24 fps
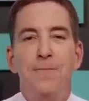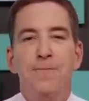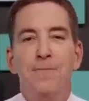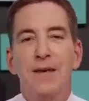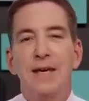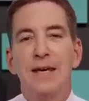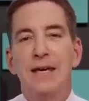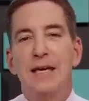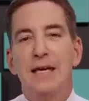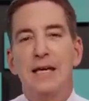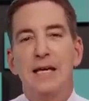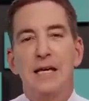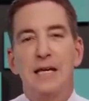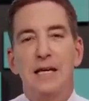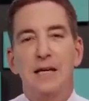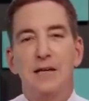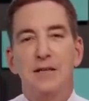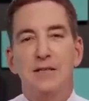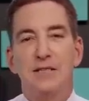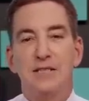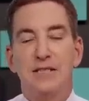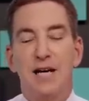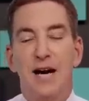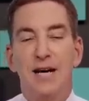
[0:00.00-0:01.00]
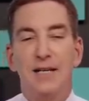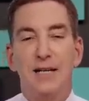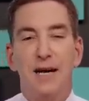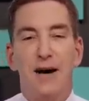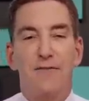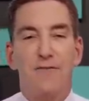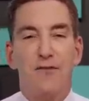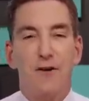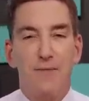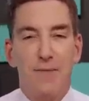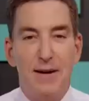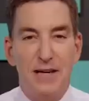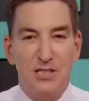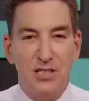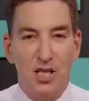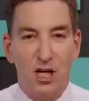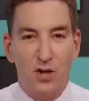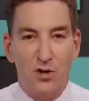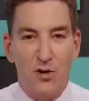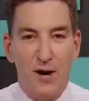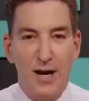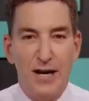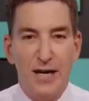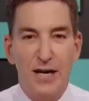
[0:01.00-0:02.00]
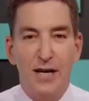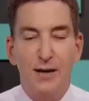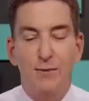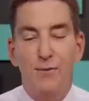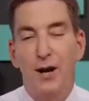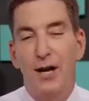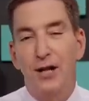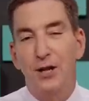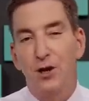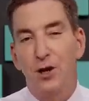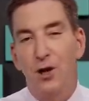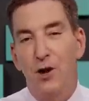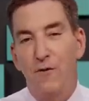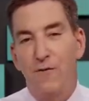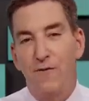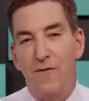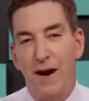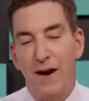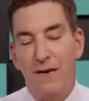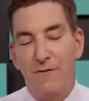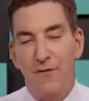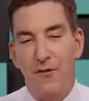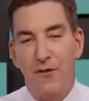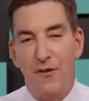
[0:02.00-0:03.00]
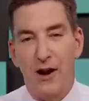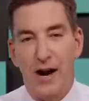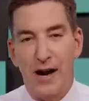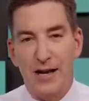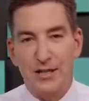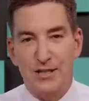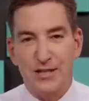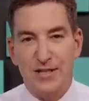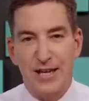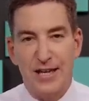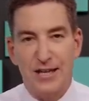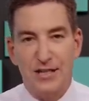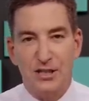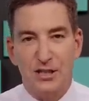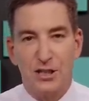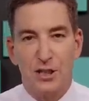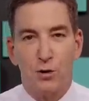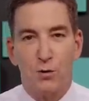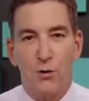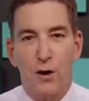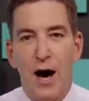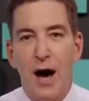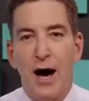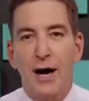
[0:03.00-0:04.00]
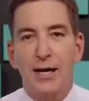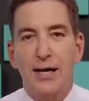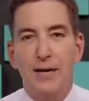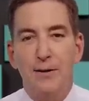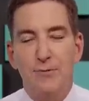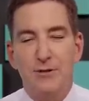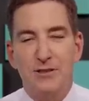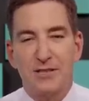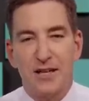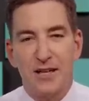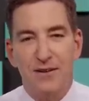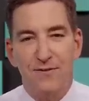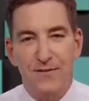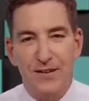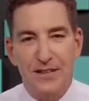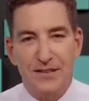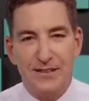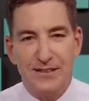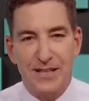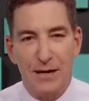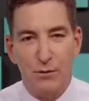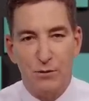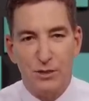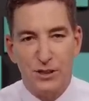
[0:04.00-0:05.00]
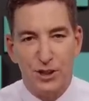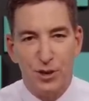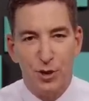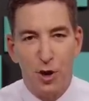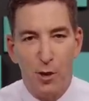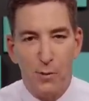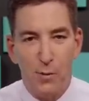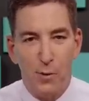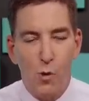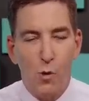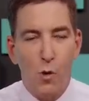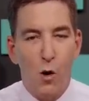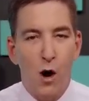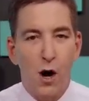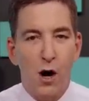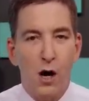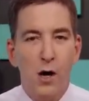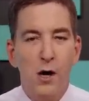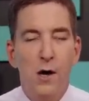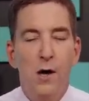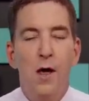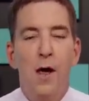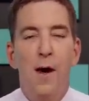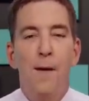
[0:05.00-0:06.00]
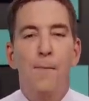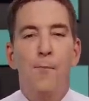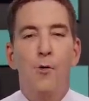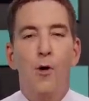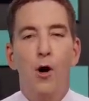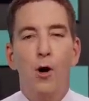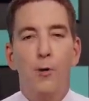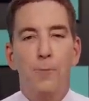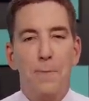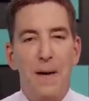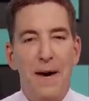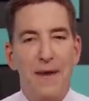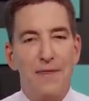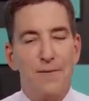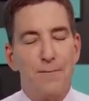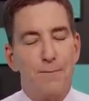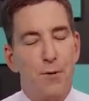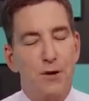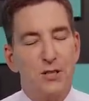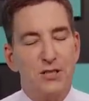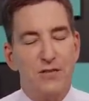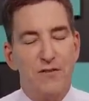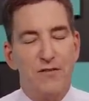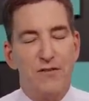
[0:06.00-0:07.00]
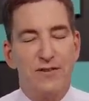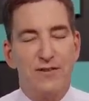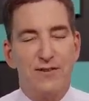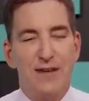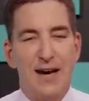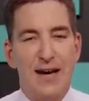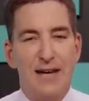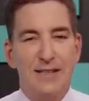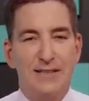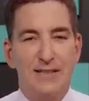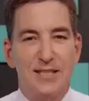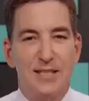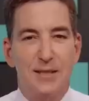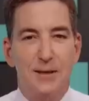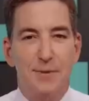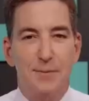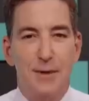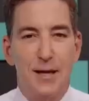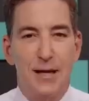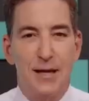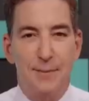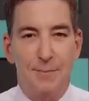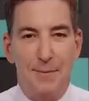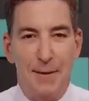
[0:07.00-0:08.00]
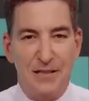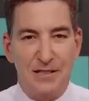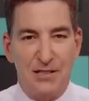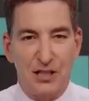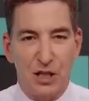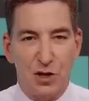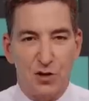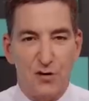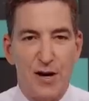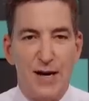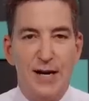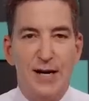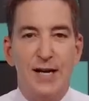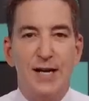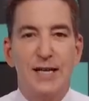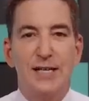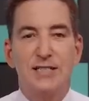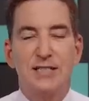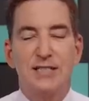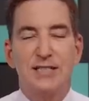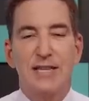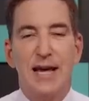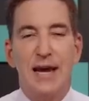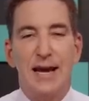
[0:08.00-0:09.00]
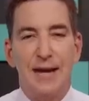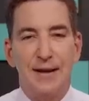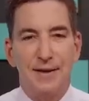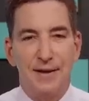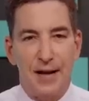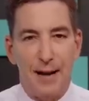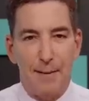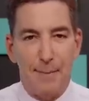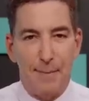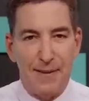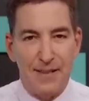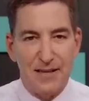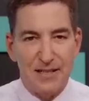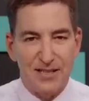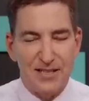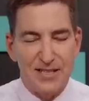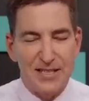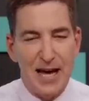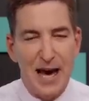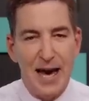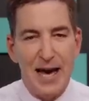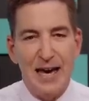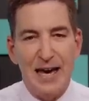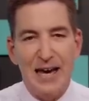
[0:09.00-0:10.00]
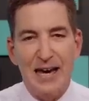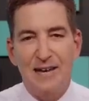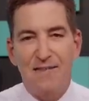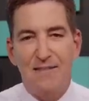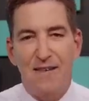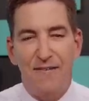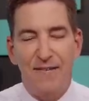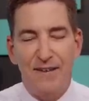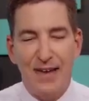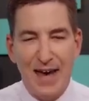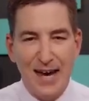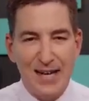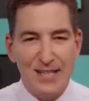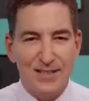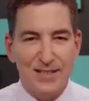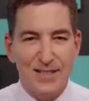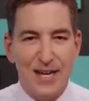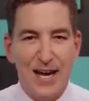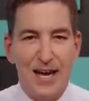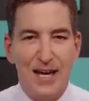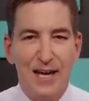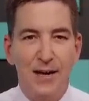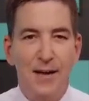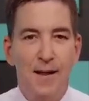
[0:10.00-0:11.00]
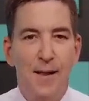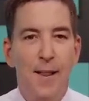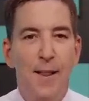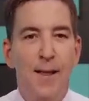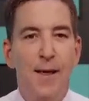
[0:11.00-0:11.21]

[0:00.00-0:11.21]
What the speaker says: He signed up for basic training. He wanted to go fight for the United States in Iraq. He was convinced that was a noble war. Broke both of his legs in basic training. Instead, ended up at the CIA and then the NSA.